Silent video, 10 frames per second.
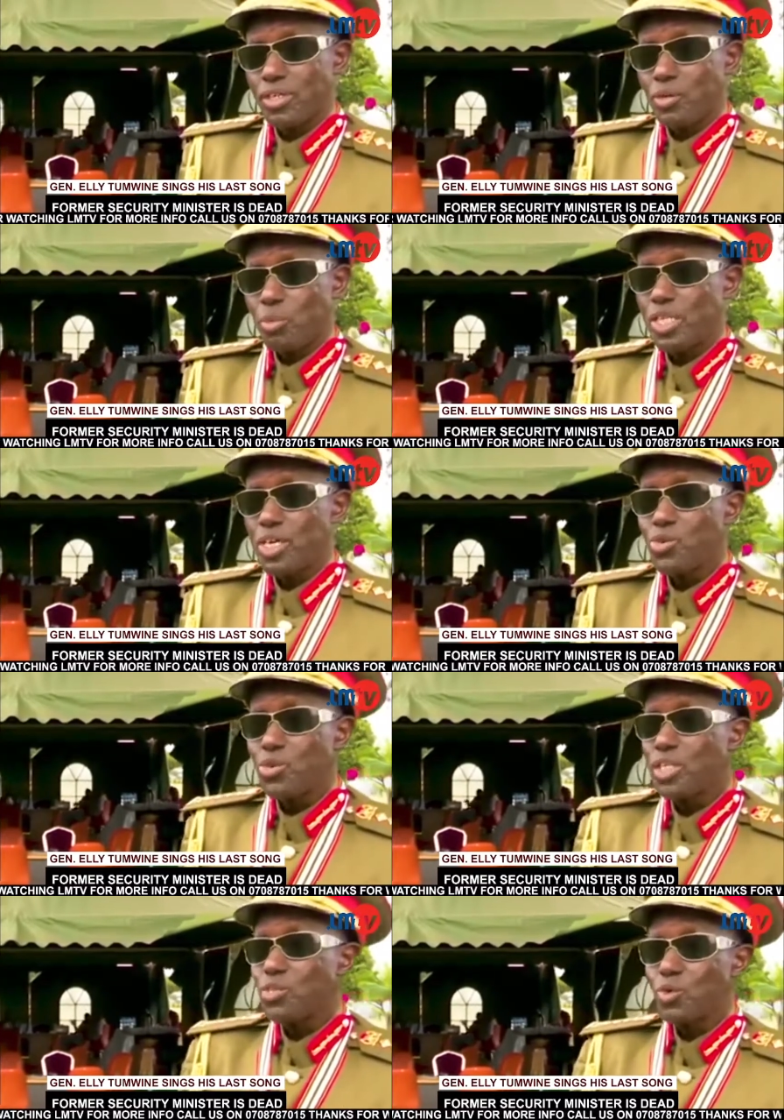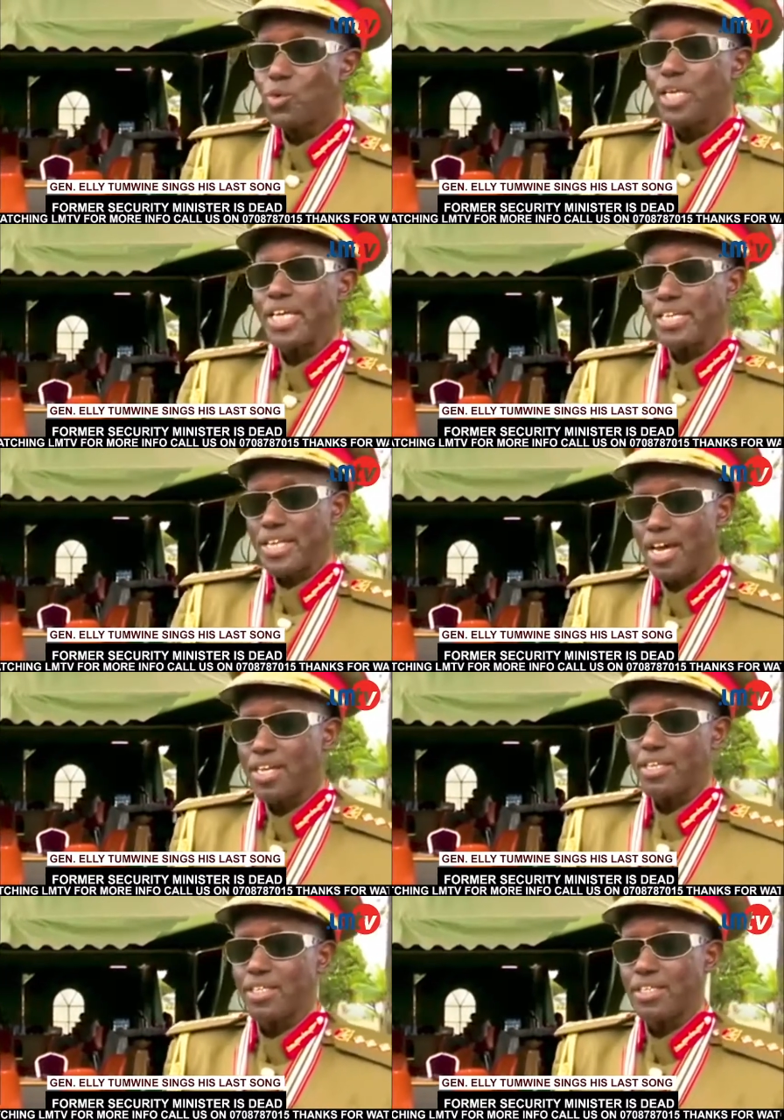But I know that even when I die,
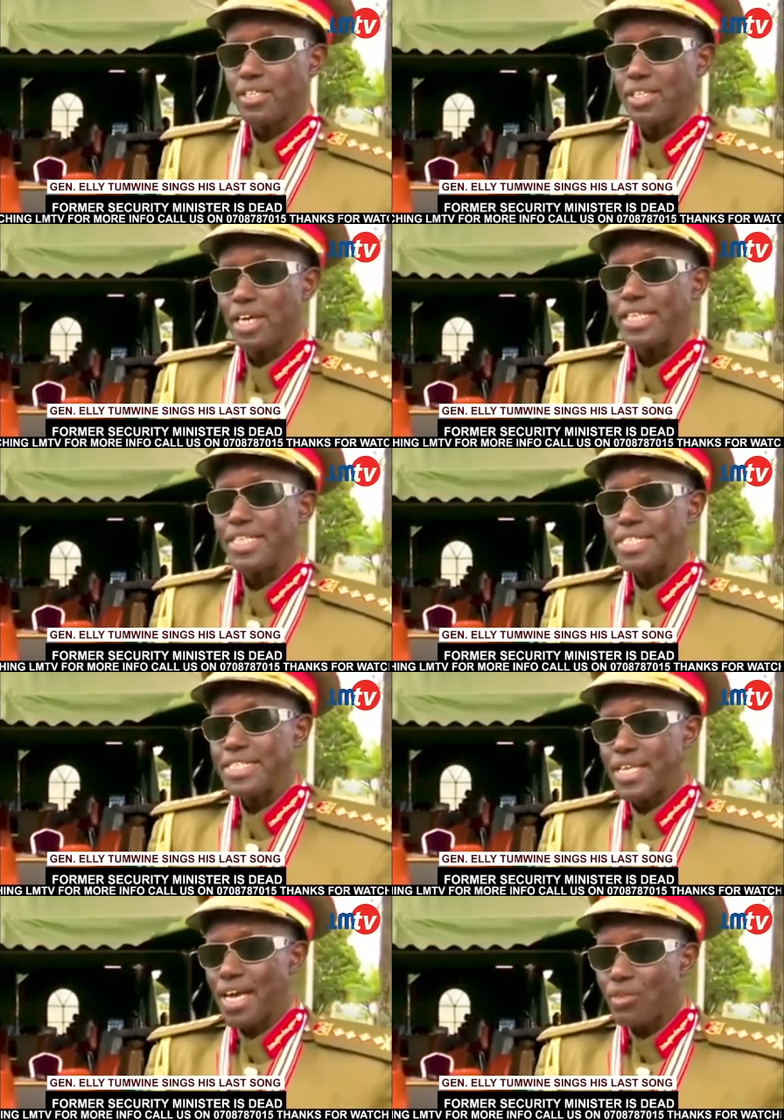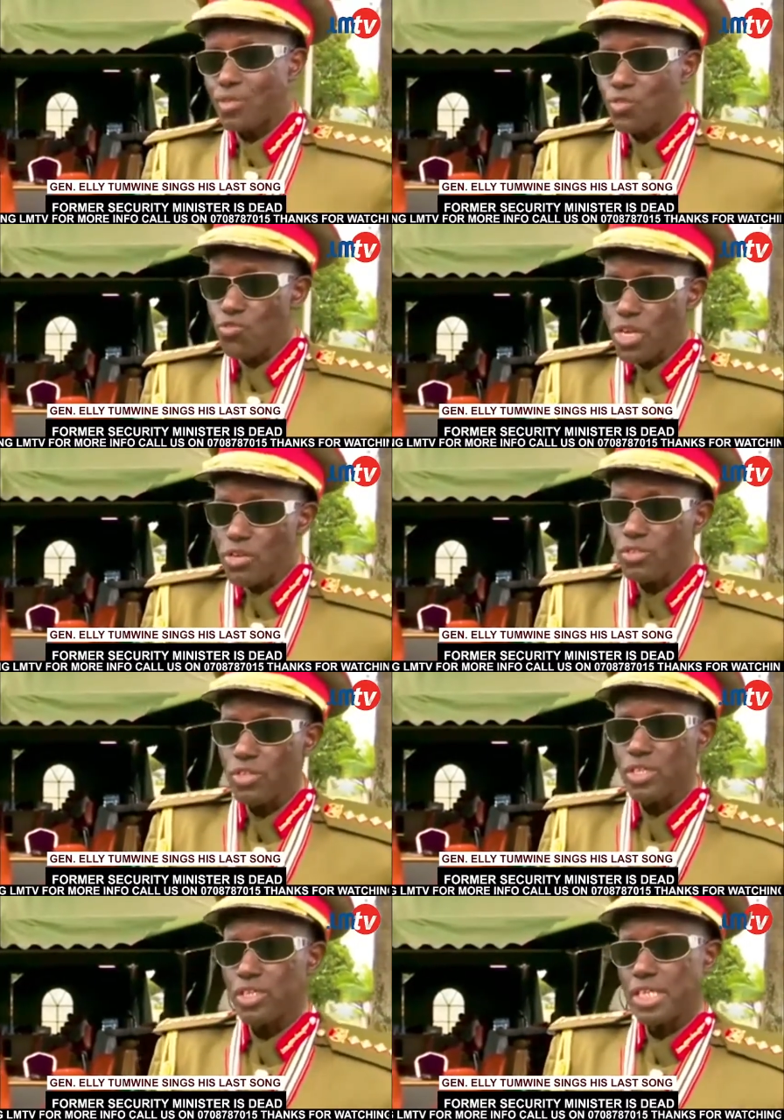at least I have a trail
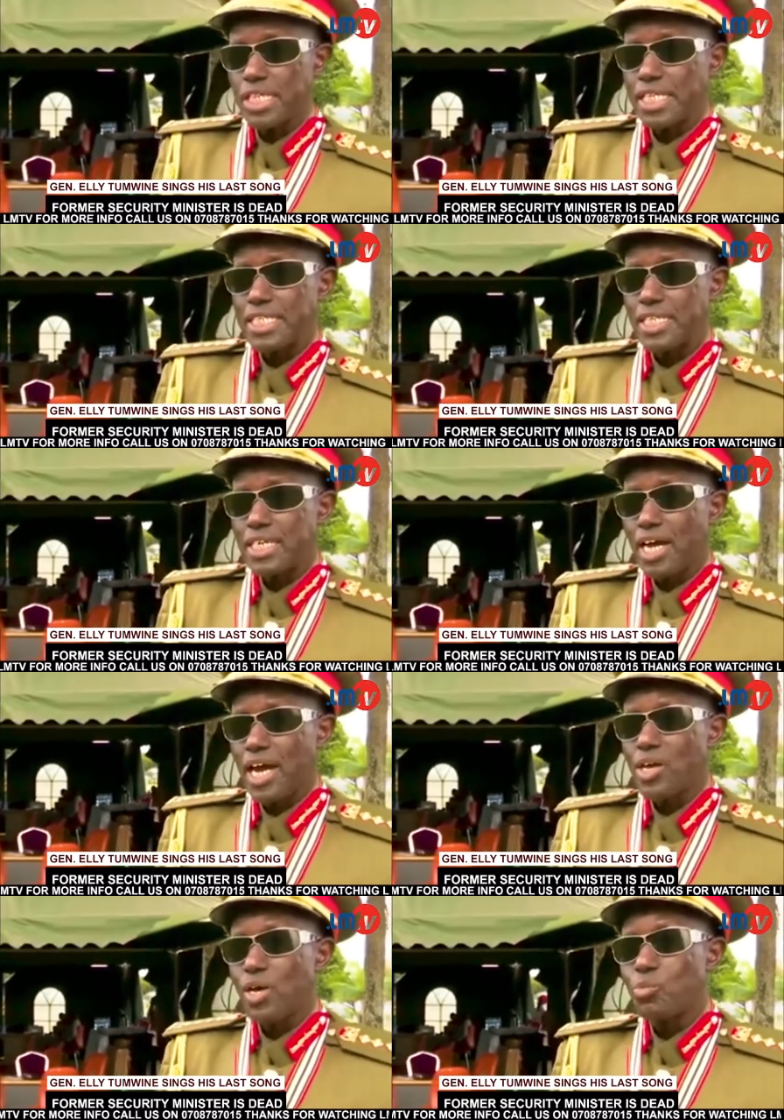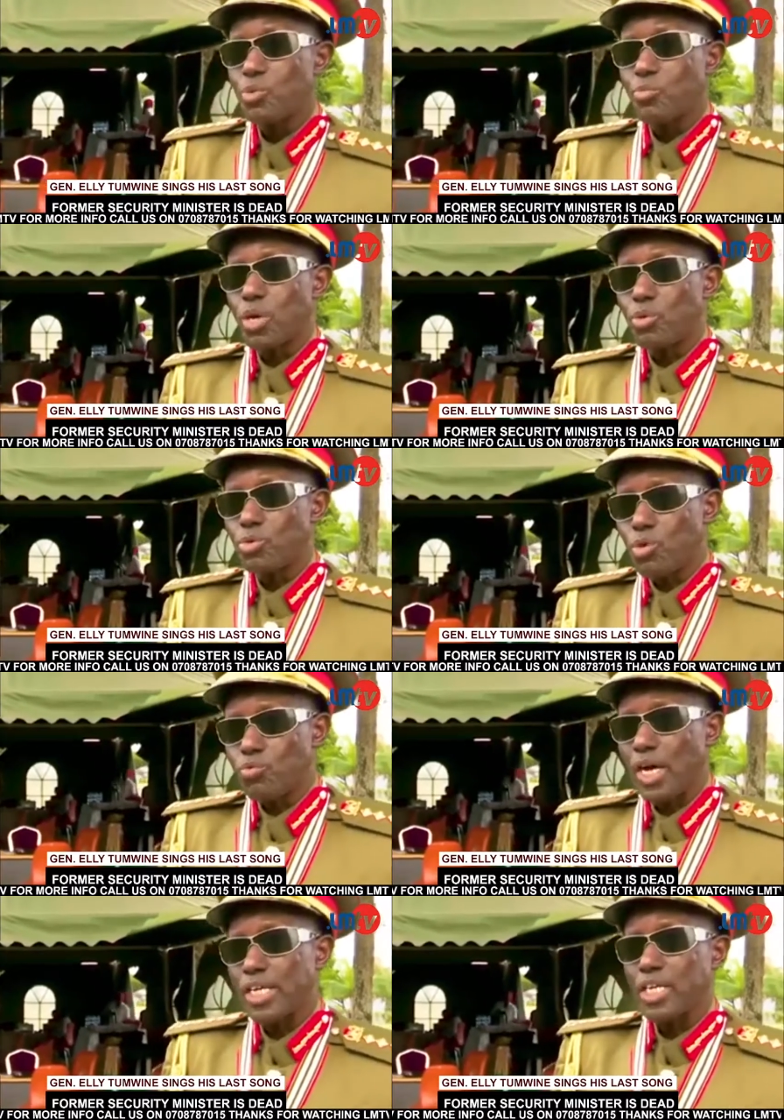that I will be proud of
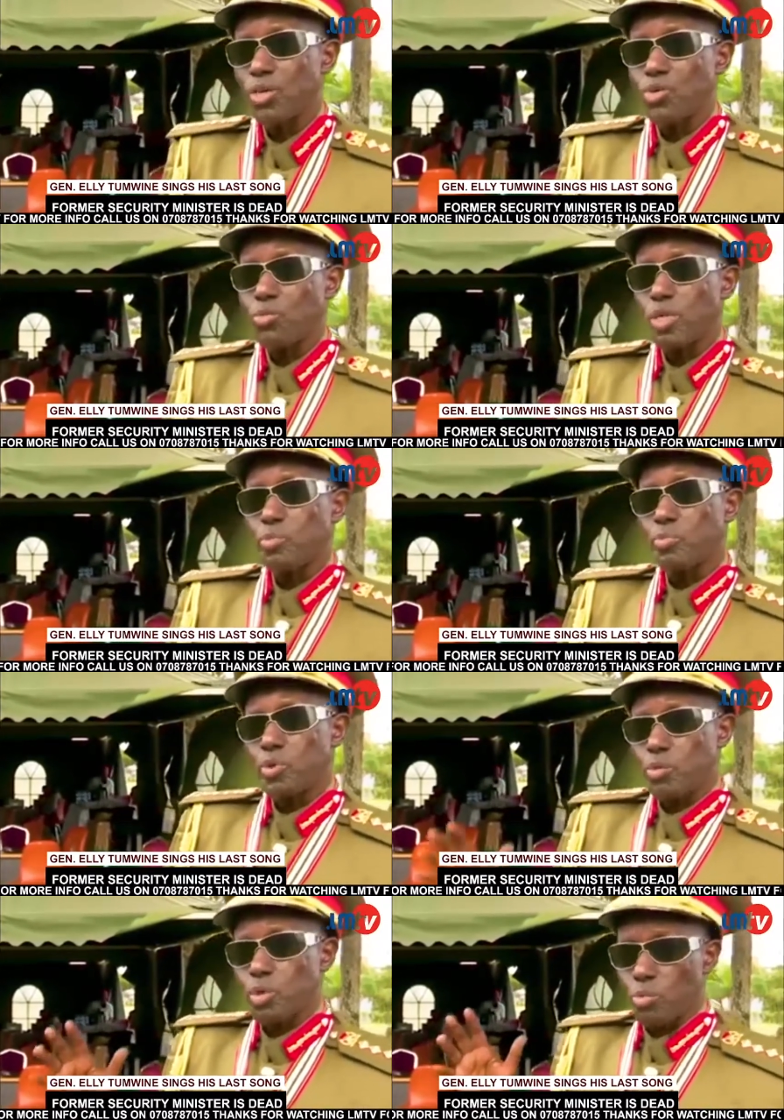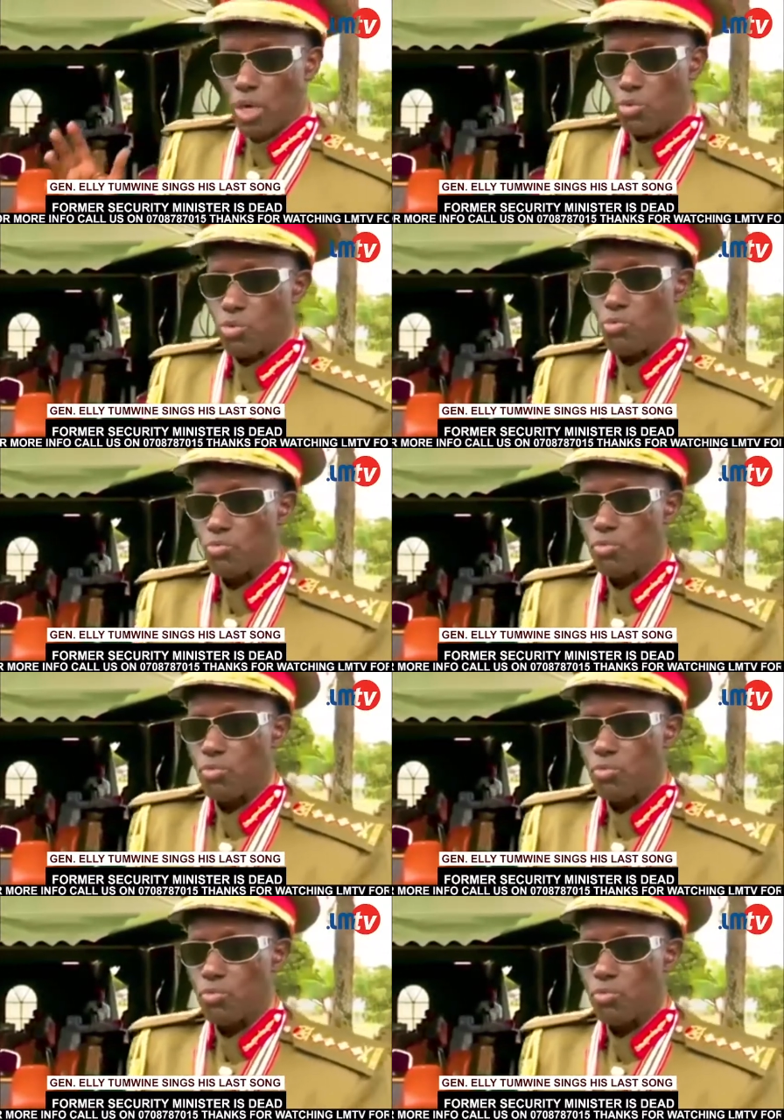and I know many people will be proud of.